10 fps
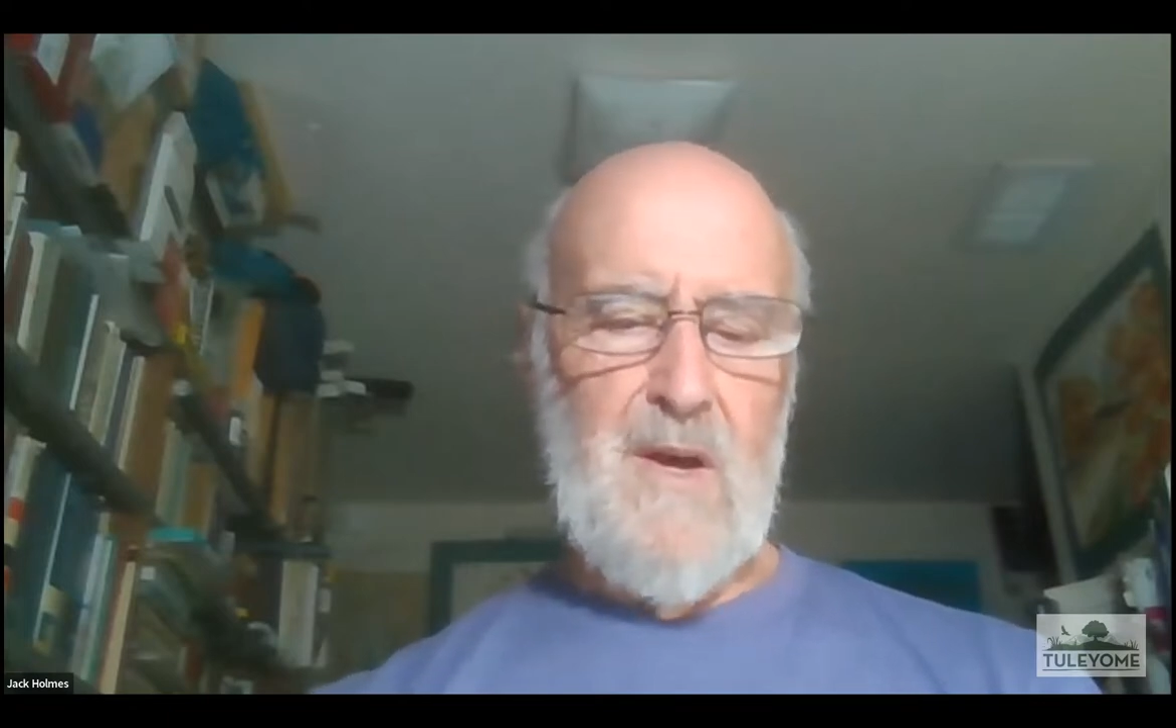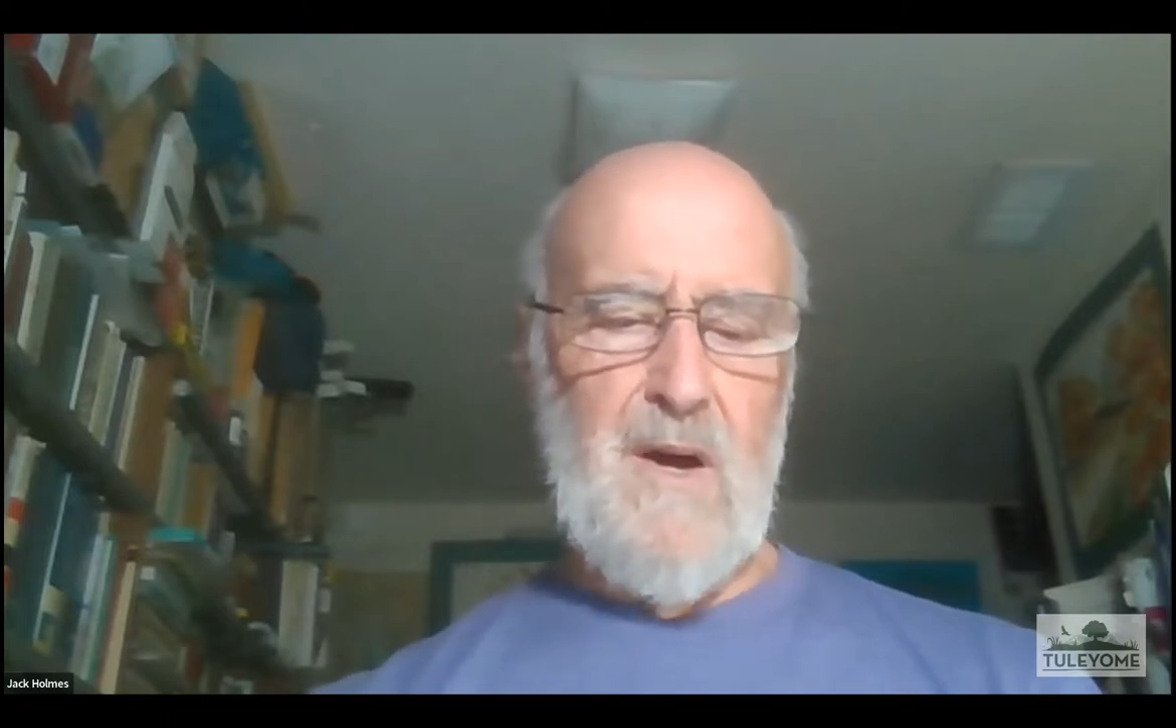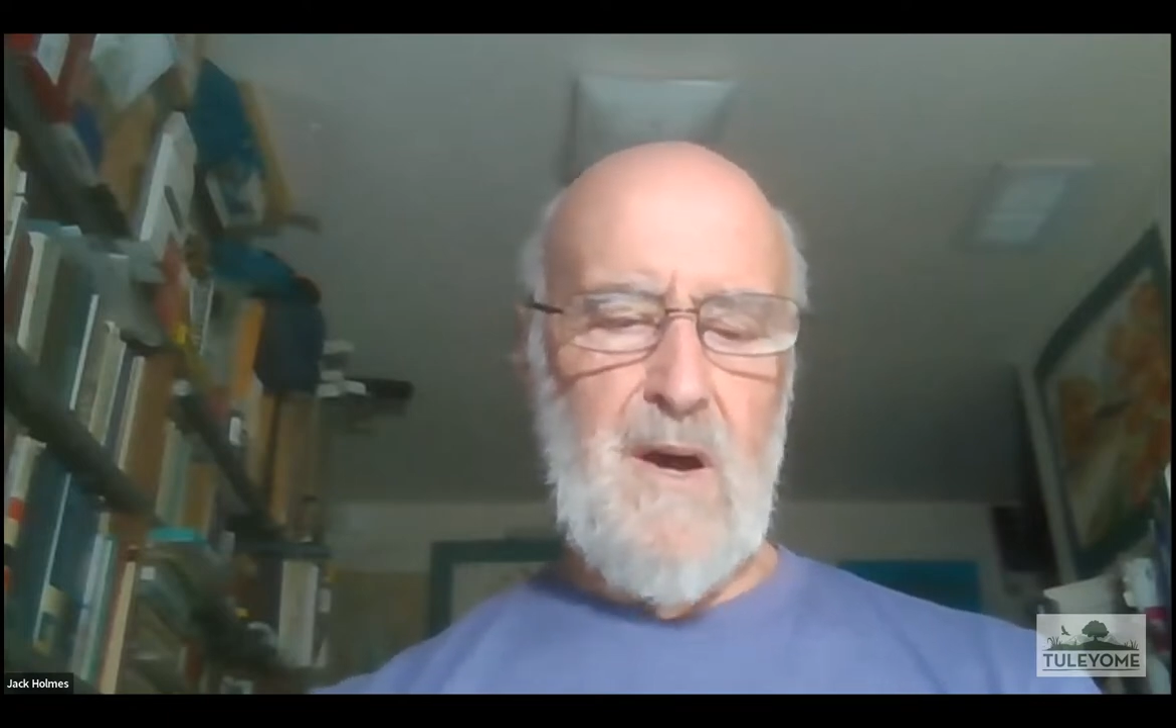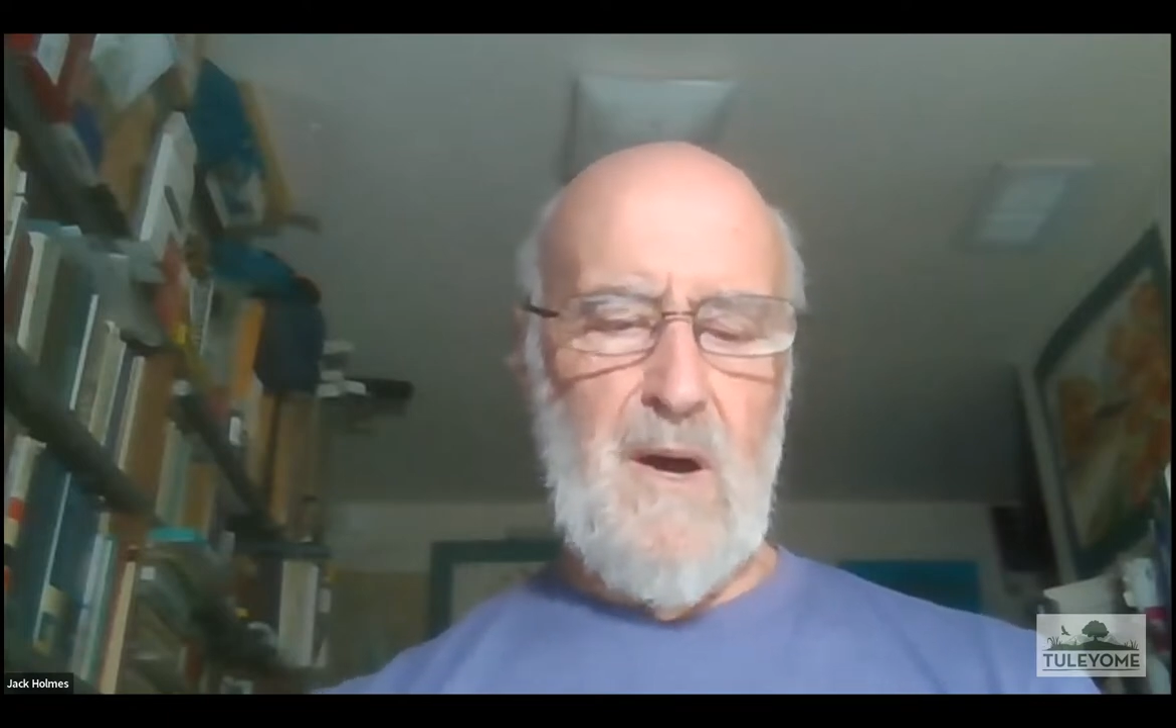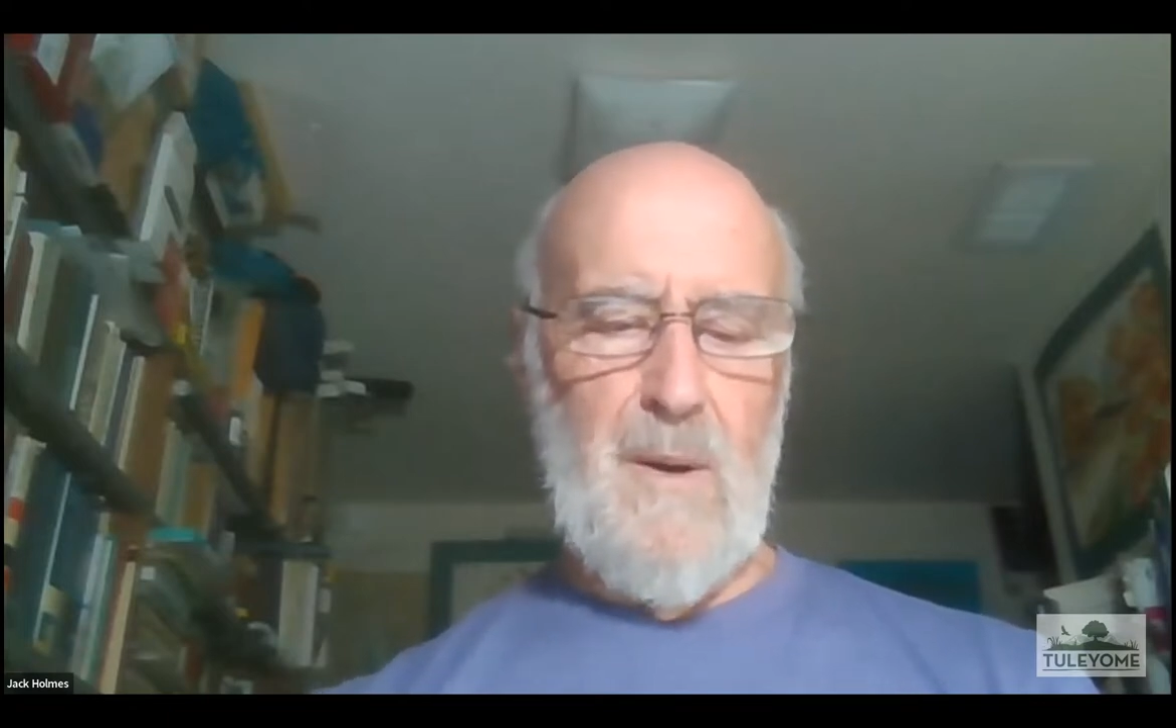
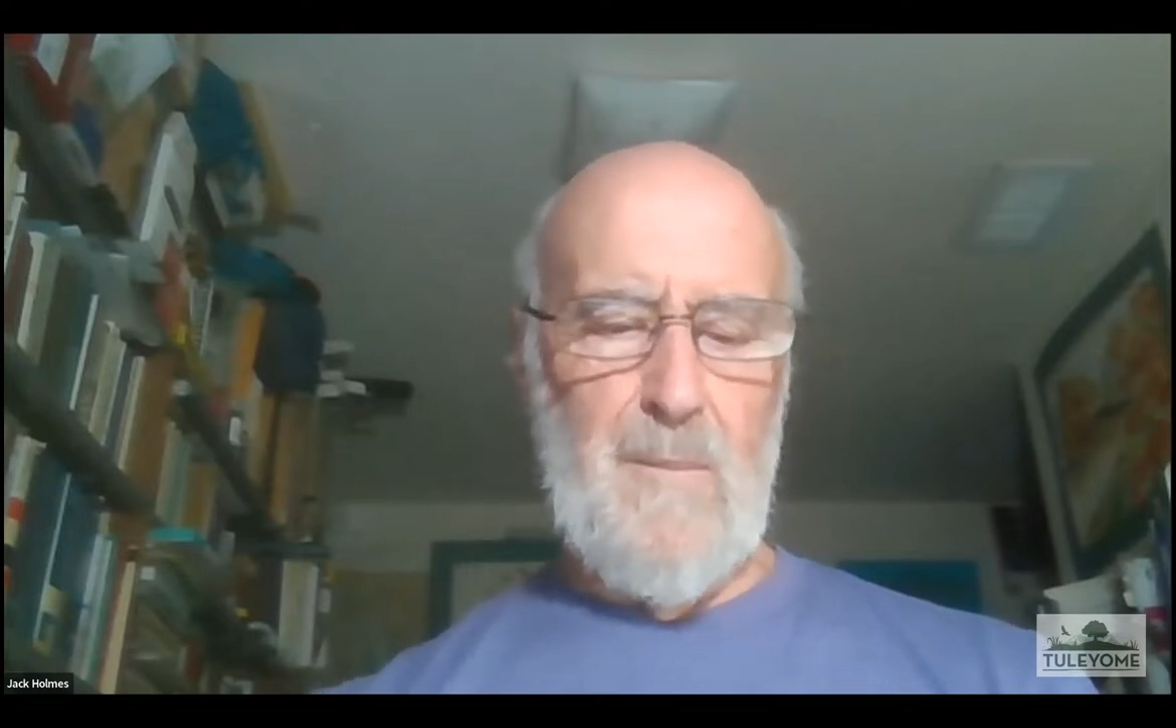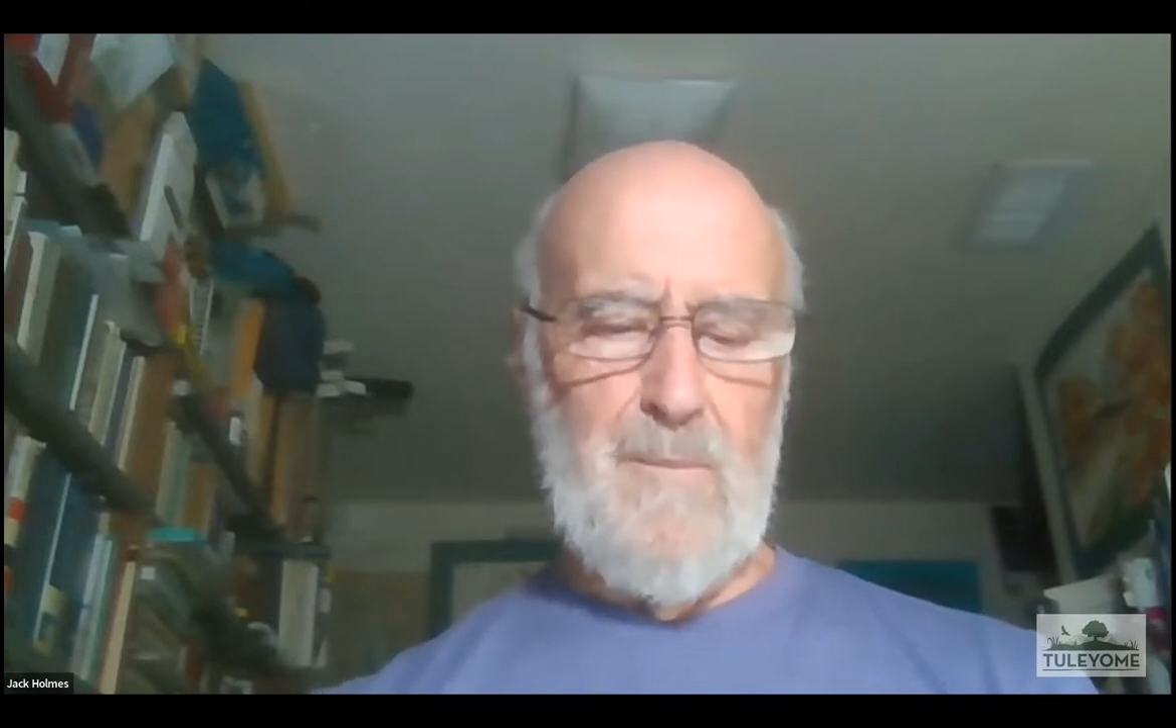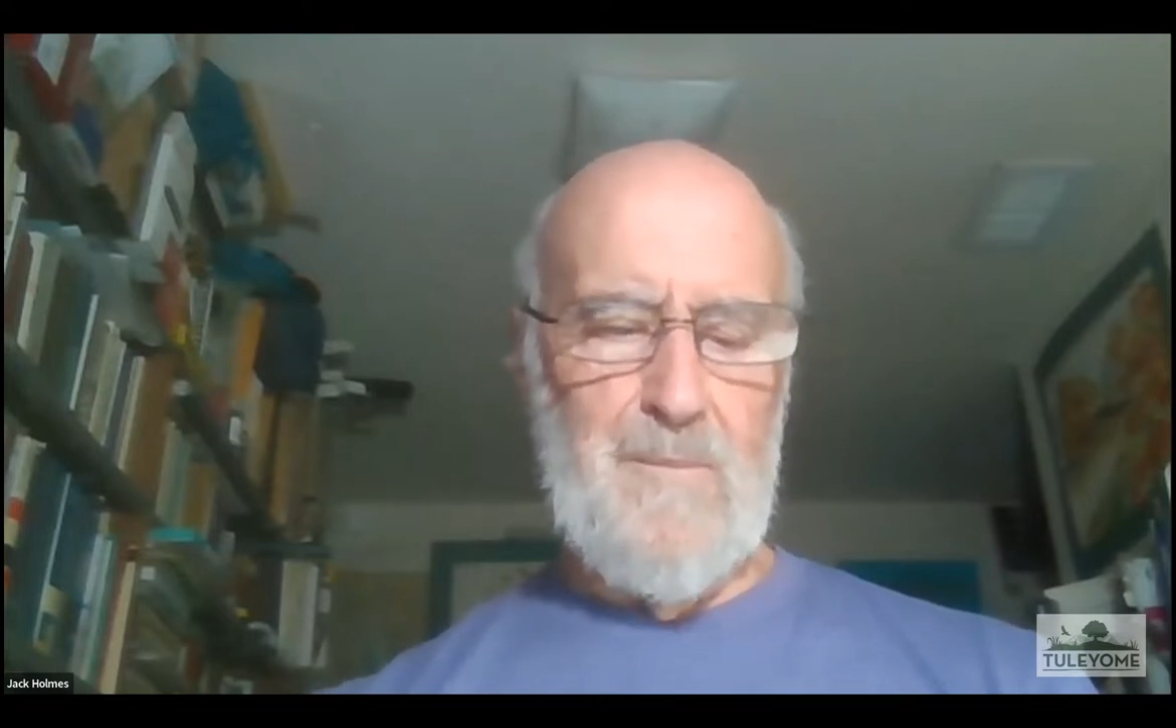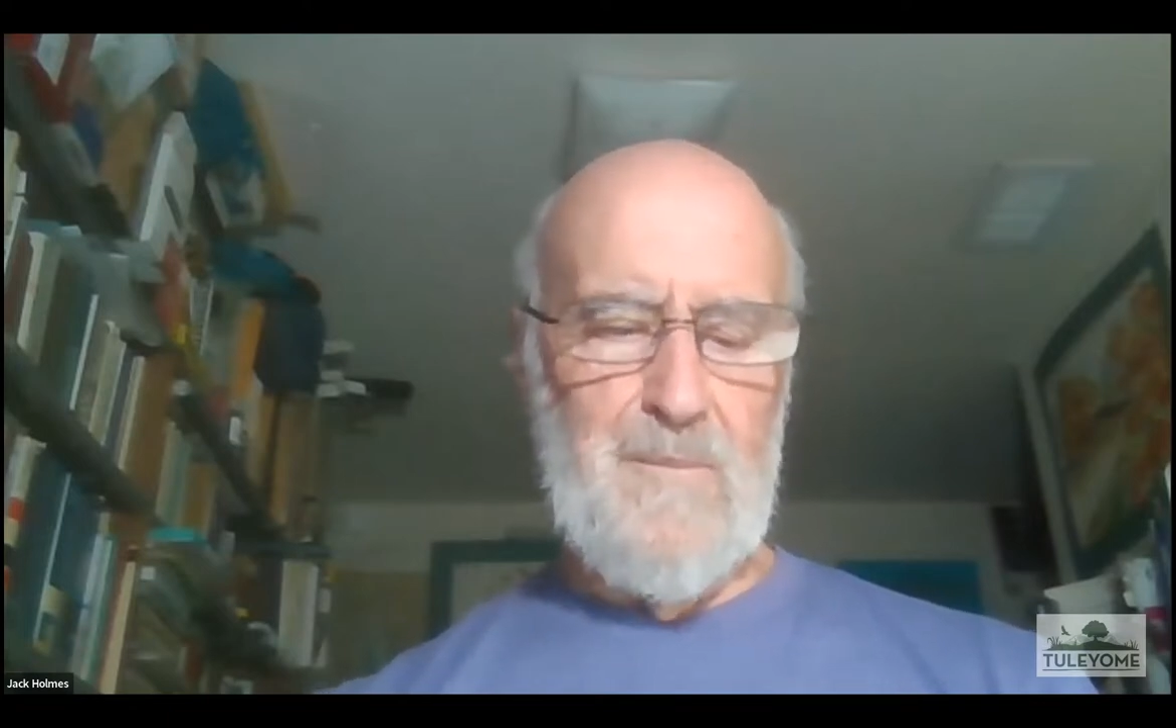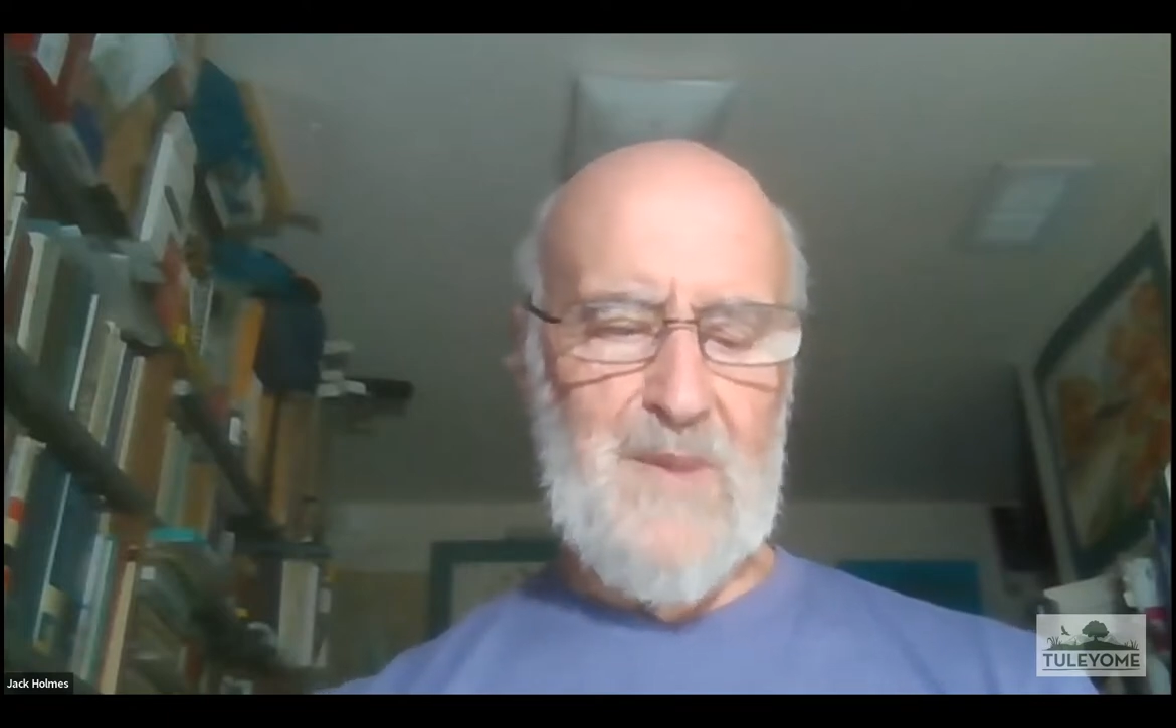um,